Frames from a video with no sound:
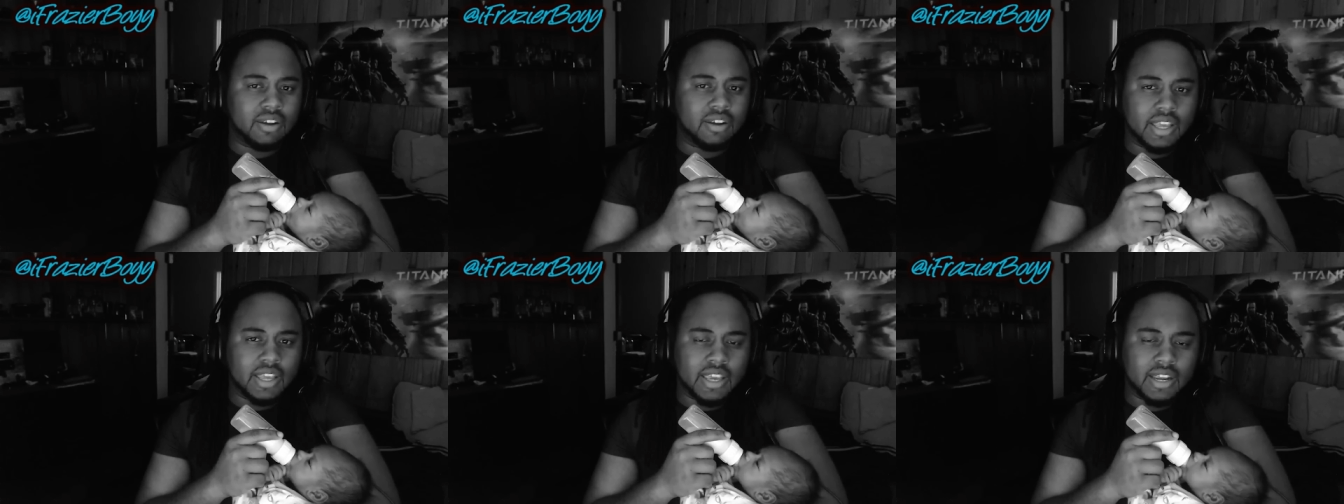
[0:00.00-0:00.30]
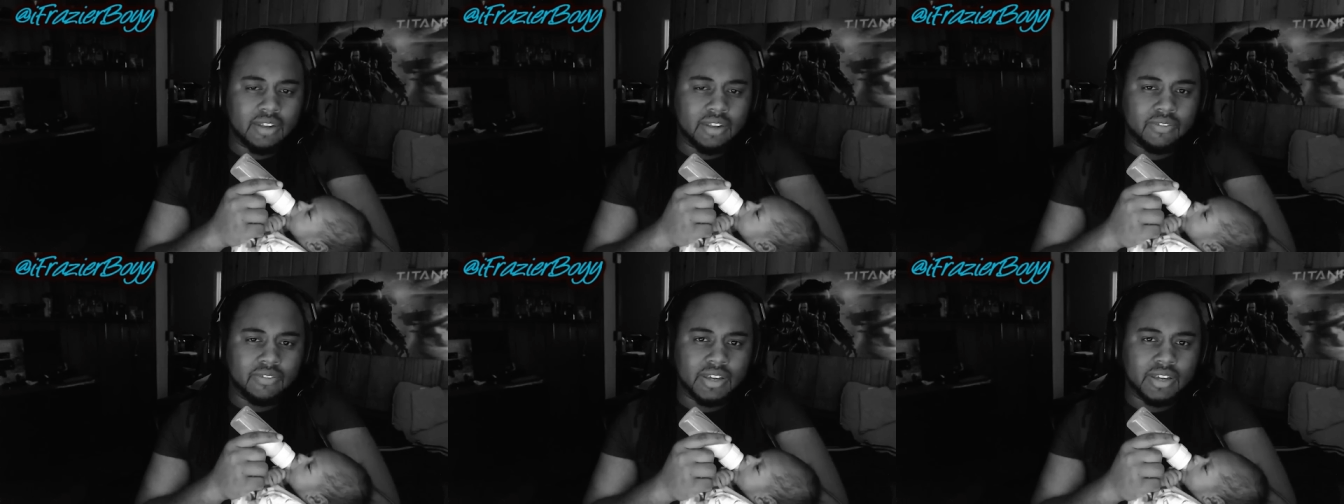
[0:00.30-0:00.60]
The
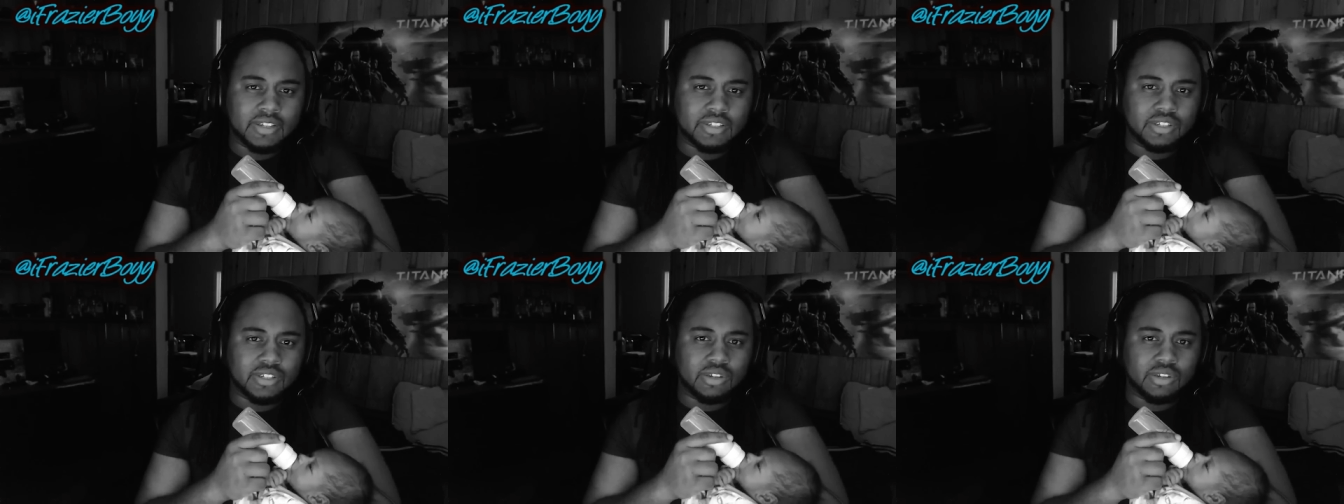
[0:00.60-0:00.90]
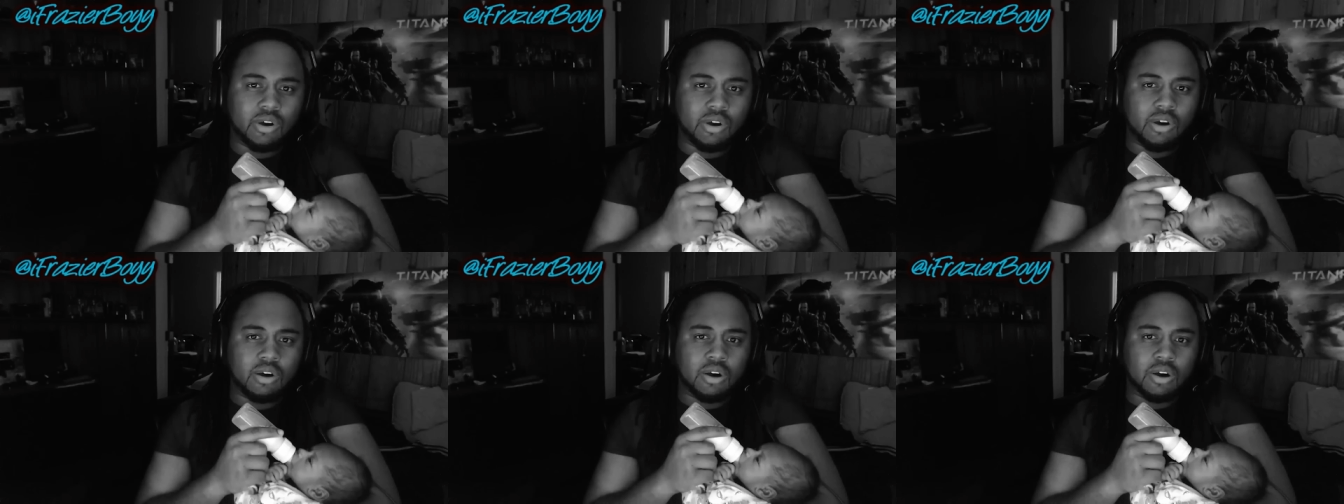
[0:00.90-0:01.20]
interface is
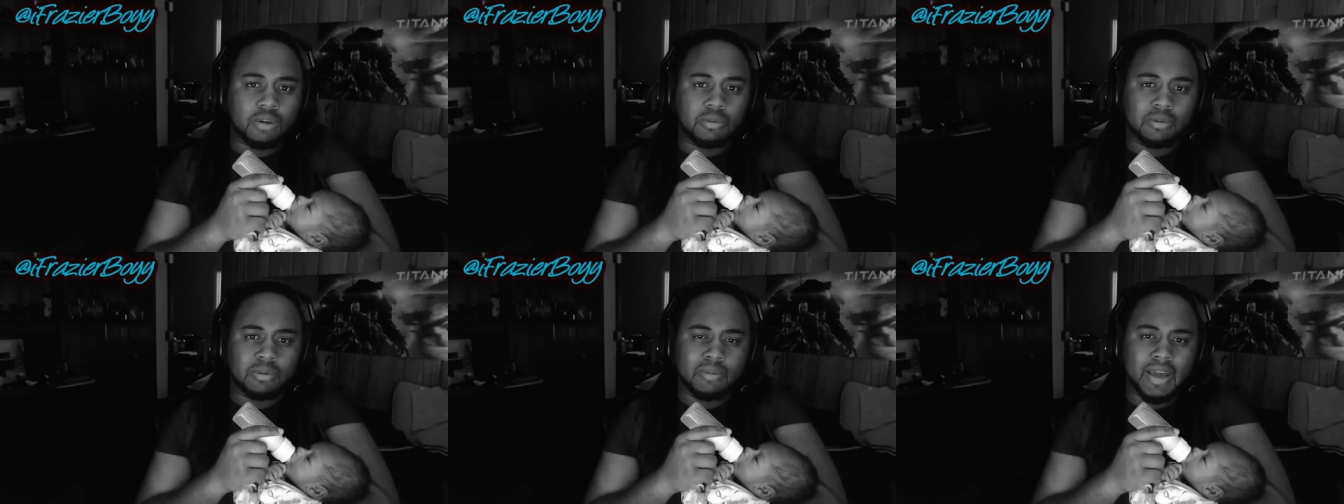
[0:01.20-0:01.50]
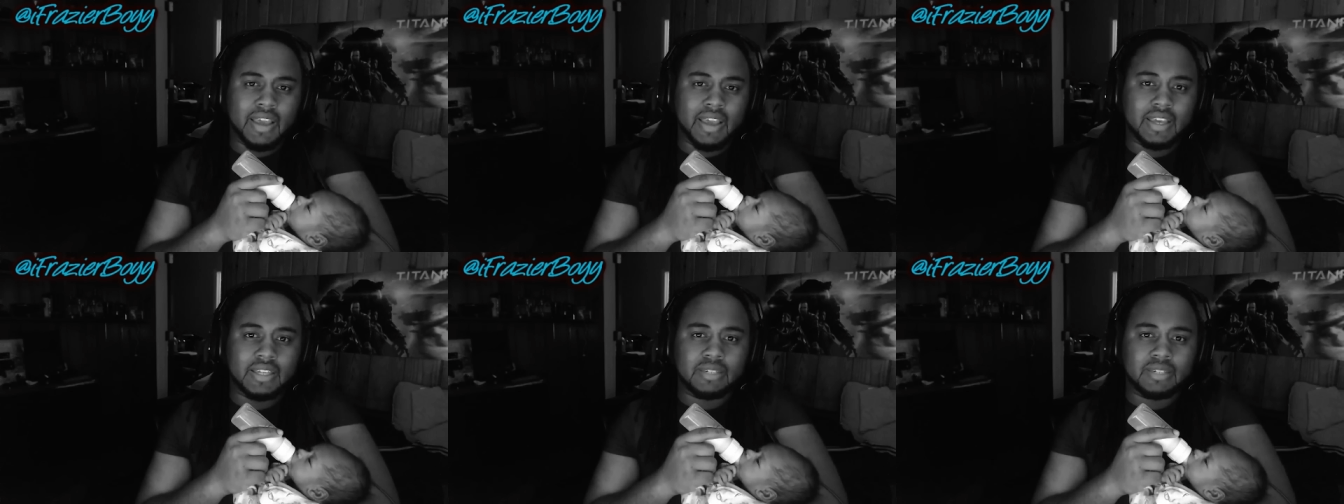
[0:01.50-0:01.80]
horrible.
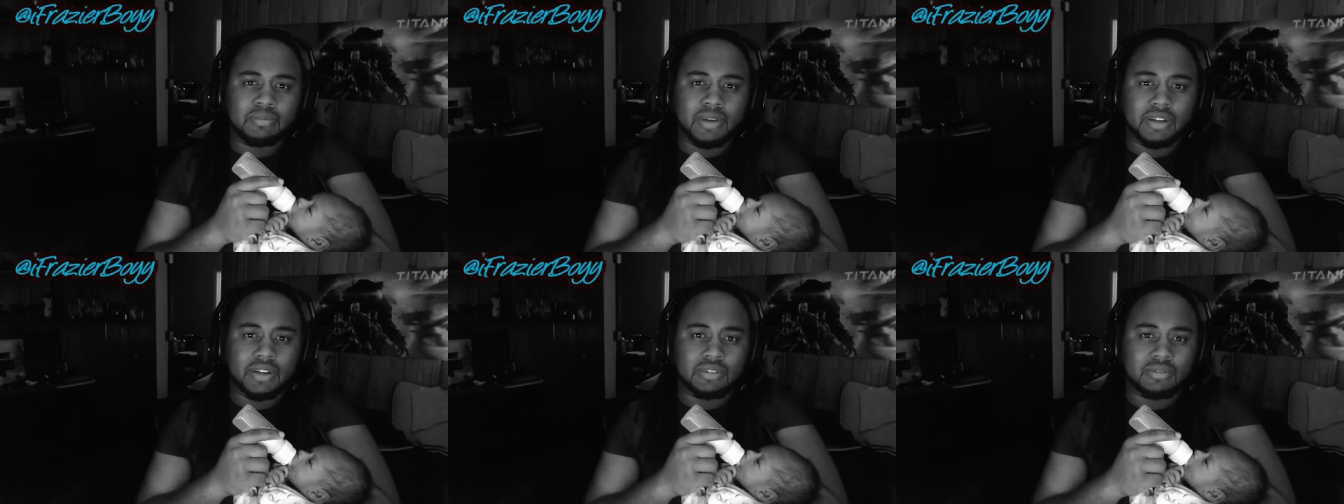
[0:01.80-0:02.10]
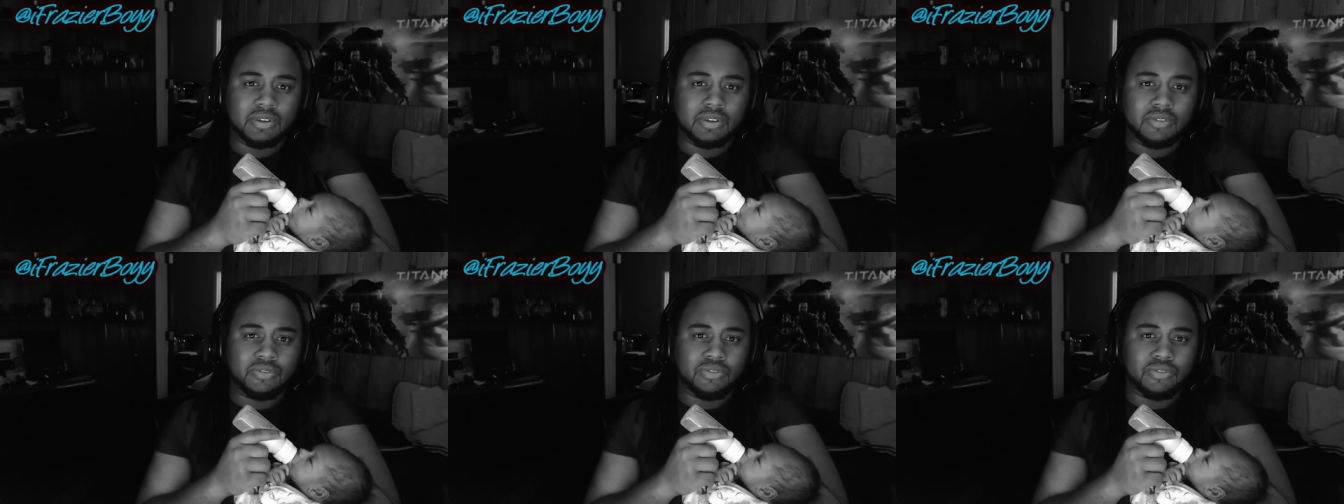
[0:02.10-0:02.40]
My Xbox
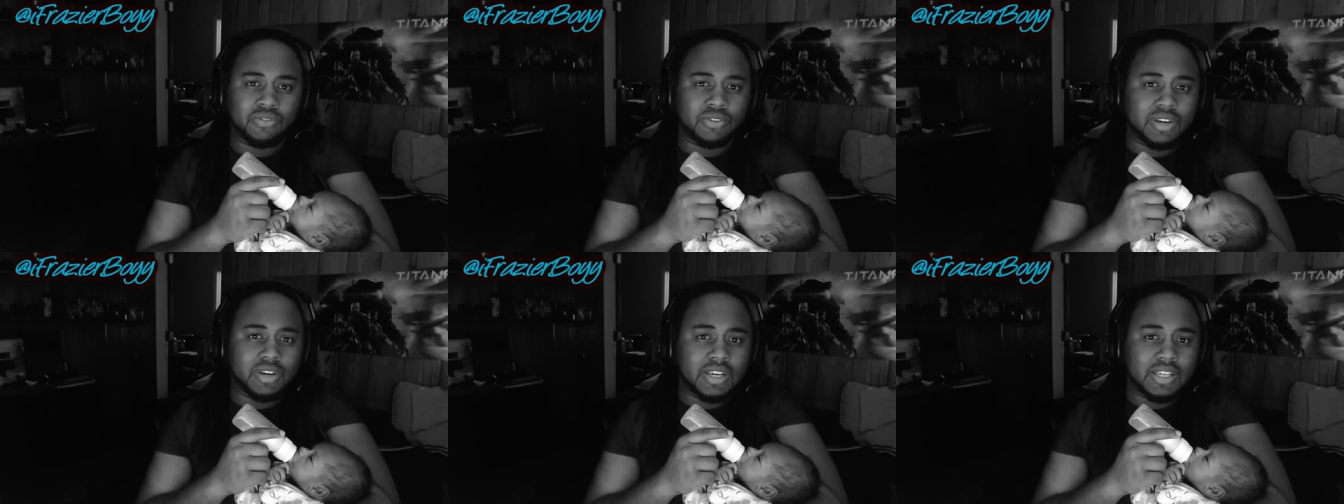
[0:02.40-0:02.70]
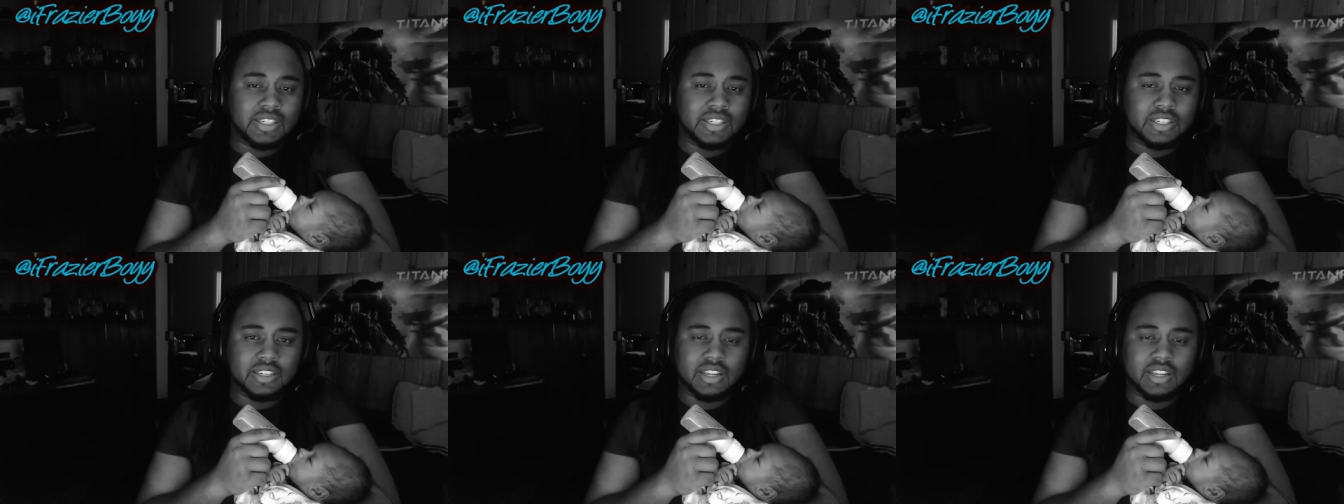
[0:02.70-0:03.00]
One
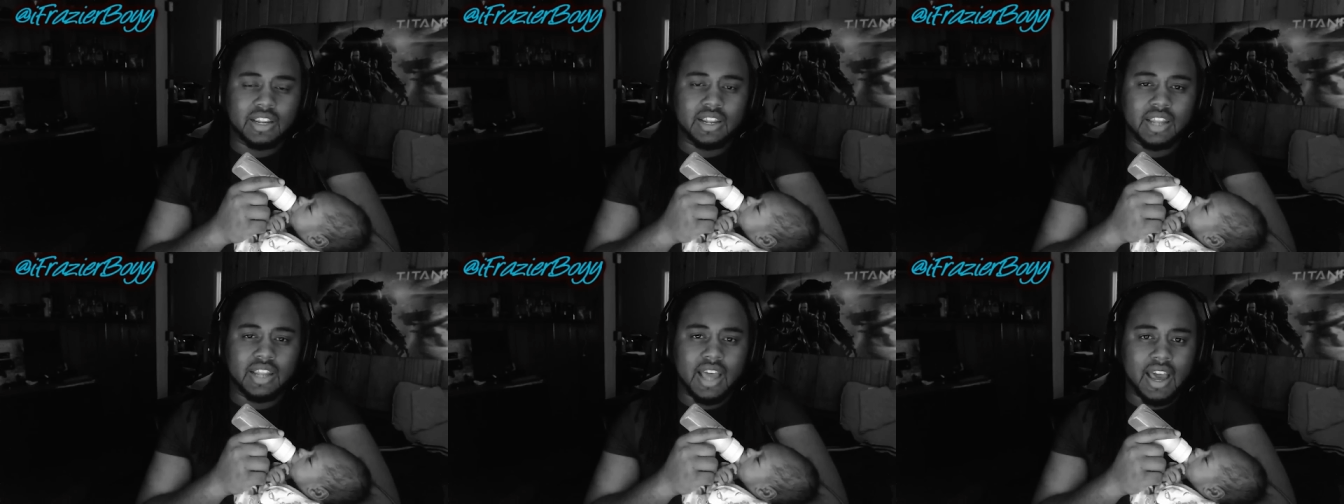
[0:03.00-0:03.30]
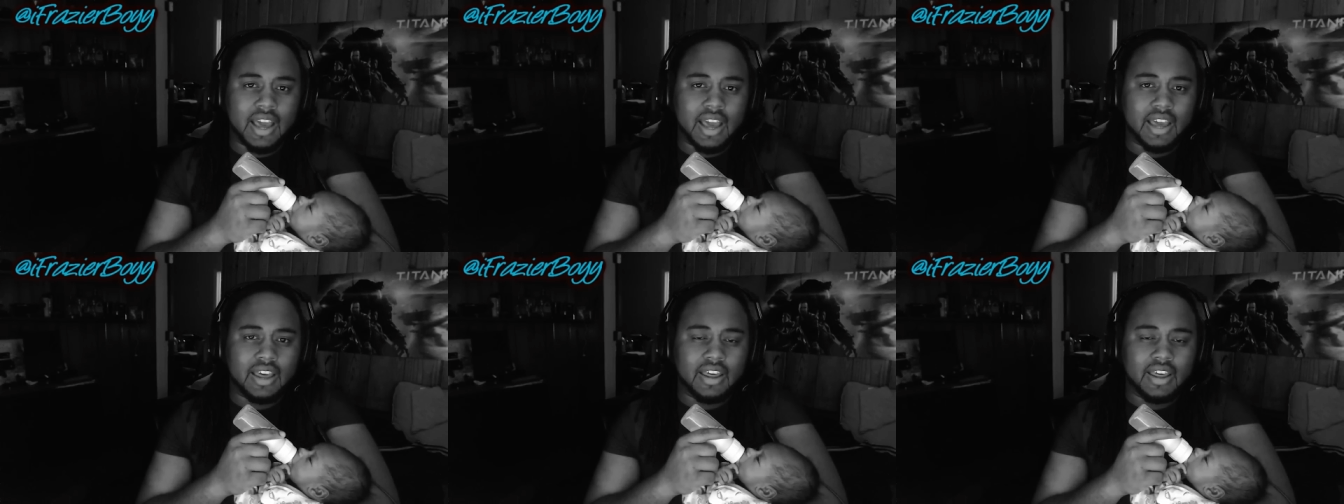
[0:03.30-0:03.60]
freezes a
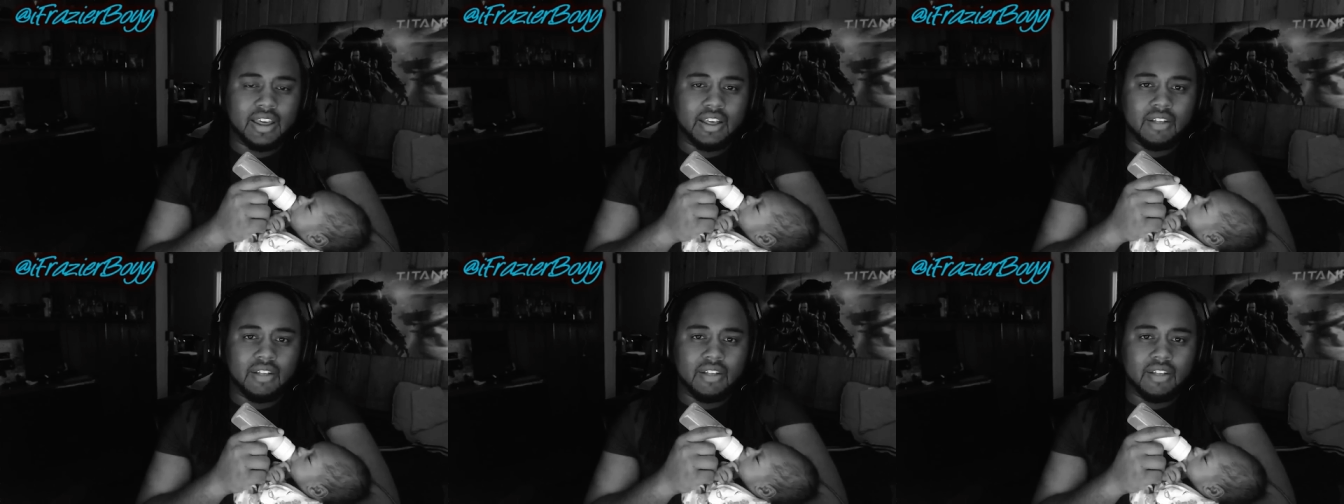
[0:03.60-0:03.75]
lot.